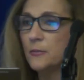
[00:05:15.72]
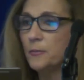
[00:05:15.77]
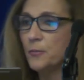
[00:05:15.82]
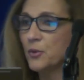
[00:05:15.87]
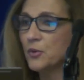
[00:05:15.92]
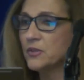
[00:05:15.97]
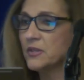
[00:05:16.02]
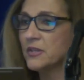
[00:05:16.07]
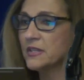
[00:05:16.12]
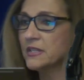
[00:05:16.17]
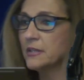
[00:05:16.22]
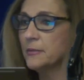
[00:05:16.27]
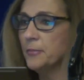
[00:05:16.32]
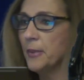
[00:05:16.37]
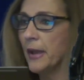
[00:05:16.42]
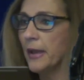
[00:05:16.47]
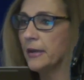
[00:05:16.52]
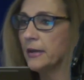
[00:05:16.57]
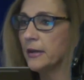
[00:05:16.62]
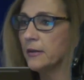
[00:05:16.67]

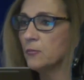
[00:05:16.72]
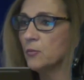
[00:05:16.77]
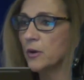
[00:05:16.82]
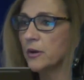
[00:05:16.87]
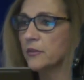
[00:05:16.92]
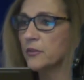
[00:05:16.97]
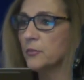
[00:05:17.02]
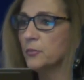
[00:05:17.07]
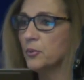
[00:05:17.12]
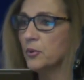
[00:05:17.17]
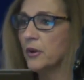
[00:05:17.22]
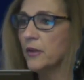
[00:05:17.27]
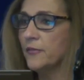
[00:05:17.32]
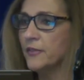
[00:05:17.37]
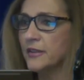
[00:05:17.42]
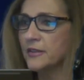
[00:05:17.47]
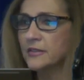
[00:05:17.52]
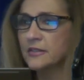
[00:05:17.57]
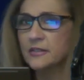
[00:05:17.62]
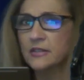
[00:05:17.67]
participate in one of the
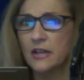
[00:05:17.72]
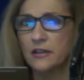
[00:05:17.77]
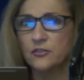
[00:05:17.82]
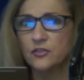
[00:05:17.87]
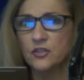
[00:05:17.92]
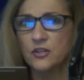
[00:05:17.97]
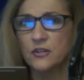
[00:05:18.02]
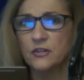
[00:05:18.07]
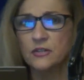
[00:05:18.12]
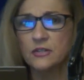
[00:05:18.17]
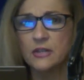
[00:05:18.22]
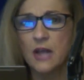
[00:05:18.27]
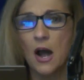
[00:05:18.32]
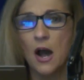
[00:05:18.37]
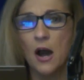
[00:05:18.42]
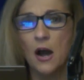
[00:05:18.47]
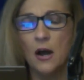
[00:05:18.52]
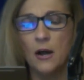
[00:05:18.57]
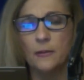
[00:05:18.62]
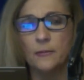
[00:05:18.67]
previous sessions
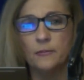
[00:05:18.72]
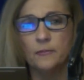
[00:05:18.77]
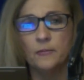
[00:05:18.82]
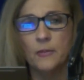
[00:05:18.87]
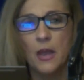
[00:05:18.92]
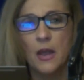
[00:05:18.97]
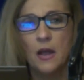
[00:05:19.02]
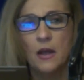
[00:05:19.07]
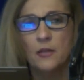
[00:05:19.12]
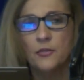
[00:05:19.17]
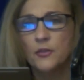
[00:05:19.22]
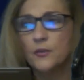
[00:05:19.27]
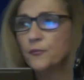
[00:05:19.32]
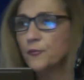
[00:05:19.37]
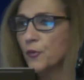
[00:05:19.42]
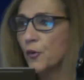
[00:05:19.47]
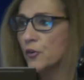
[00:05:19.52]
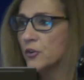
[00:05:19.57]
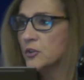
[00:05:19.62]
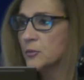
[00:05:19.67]
on the
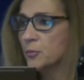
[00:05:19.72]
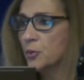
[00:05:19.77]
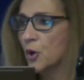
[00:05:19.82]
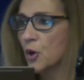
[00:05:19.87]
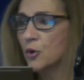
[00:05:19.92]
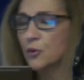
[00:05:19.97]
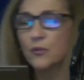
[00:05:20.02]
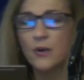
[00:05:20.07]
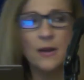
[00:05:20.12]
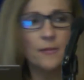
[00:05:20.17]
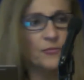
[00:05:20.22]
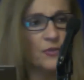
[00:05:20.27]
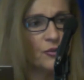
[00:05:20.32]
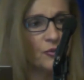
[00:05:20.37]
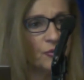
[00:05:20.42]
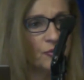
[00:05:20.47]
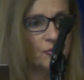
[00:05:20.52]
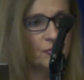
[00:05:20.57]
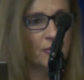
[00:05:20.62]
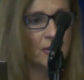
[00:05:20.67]
first program
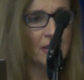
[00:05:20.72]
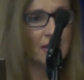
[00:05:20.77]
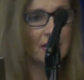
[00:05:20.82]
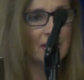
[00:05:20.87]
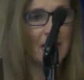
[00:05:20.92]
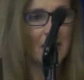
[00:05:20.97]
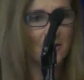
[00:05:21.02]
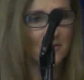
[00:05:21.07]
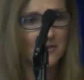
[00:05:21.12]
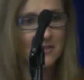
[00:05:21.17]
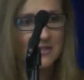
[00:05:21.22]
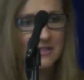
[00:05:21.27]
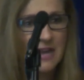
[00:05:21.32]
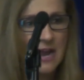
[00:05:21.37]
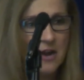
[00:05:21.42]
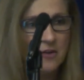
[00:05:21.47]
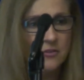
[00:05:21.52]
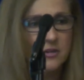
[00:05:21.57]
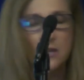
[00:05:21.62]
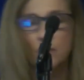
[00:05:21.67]
that they're doing in Harris
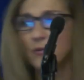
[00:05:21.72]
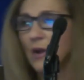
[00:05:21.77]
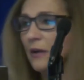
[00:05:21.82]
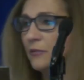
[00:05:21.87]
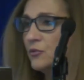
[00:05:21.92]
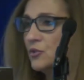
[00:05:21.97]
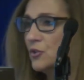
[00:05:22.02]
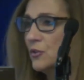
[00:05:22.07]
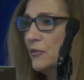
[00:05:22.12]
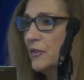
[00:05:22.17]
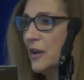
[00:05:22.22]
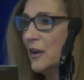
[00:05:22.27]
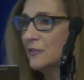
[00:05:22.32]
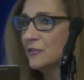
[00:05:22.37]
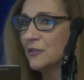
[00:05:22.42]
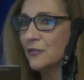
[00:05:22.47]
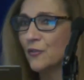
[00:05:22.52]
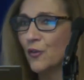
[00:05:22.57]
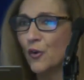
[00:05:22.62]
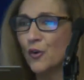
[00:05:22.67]
County around
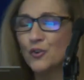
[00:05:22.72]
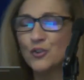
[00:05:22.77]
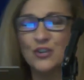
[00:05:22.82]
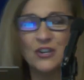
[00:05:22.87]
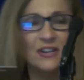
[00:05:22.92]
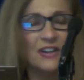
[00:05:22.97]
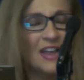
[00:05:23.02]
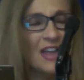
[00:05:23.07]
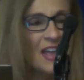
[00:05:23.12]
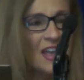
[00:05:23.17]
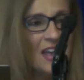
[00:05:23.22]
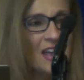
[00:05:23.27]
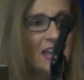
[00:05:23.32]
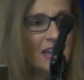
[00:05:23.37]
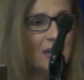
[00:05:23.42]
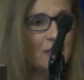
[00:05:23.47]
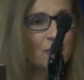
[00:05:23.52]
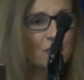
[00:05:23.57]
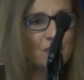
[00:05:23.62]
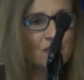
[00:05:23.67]
juvenile diversion.
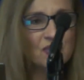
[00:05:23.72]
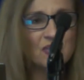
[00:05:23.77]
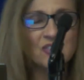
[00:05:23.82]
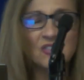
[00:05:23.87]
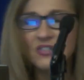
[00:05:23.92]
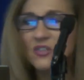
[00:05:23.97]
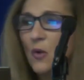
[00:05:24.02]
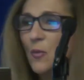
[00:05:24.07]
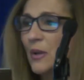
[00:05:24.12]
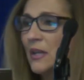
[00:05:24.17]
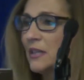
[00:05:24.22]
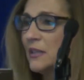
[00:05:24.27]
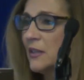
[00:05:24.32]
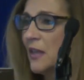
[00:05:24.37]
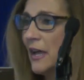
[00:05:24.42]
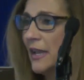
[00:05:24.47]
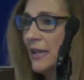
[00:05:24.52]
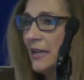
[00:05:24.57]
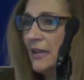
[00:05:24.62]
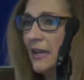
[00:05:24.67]
And it was just so
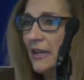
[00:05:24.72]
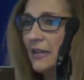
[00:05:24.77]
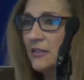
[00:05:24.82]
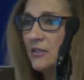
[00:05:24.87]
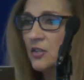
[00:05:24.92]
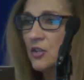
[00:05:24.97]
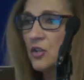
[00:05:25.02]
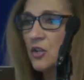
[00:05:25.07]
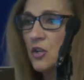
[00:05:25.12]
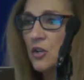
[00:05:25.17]
enlightening to